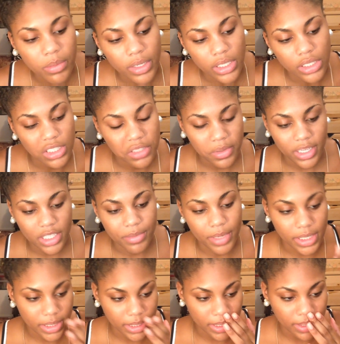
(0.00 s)
but it's just because my
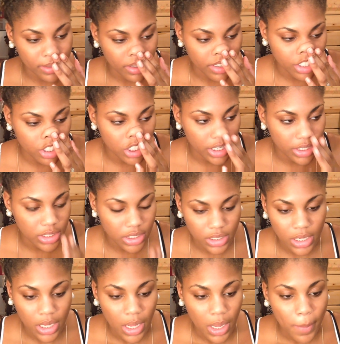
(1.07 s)
skin tone is changing.
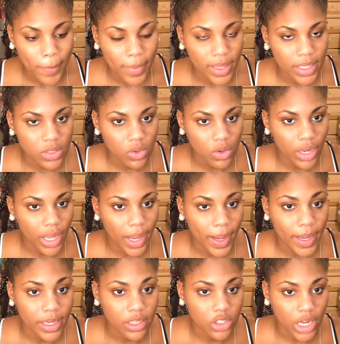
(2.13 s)
But let's go ahead
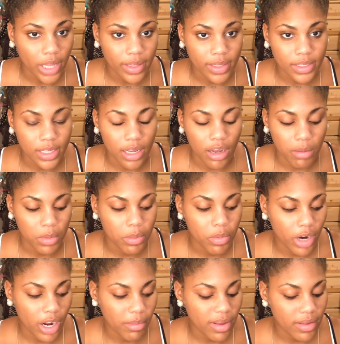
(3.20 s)
and try this out. I'm going to
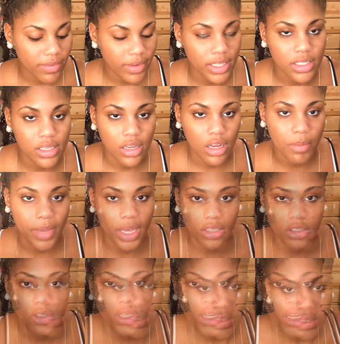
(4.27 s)
prime my face and come back
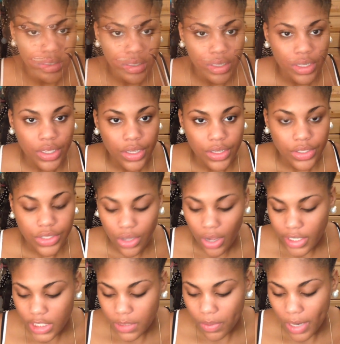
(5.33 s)
to you guys. So I
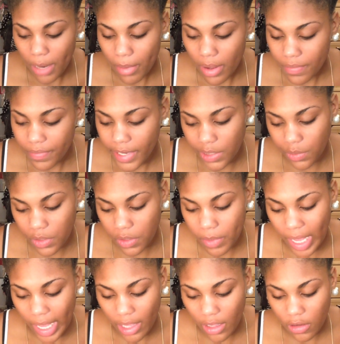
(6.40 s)
just primed my face with
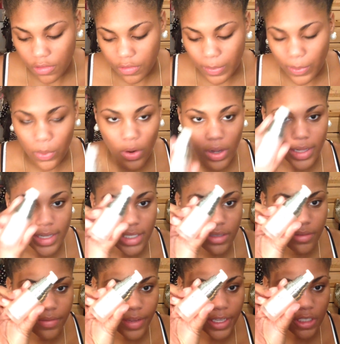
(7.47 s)
my e.l.f. Poreless
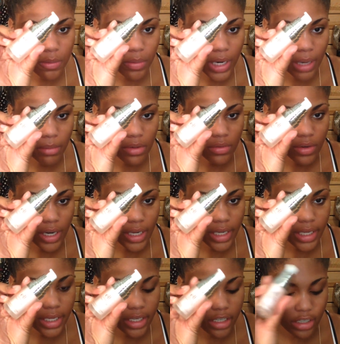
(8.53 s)
Face Primer right
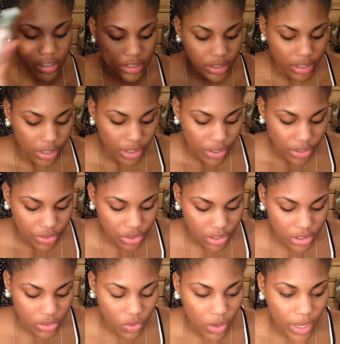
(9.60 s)
here. So
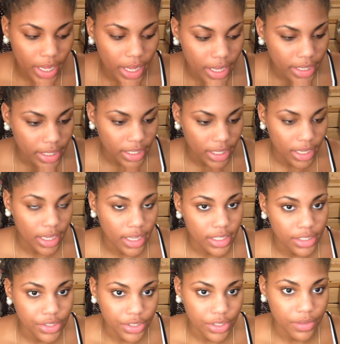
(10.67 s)
let's go ahead and get
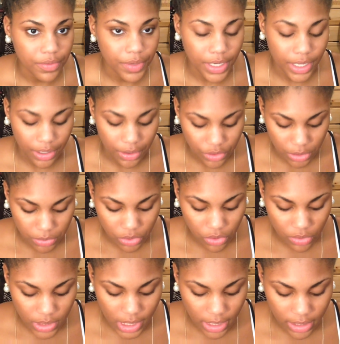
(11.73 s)
into the video. So I'm just
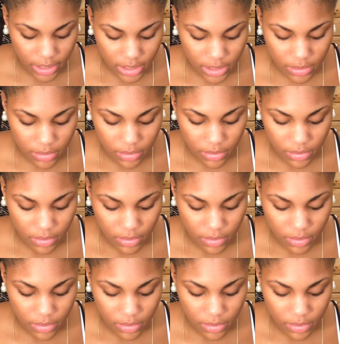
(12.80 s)
going to take this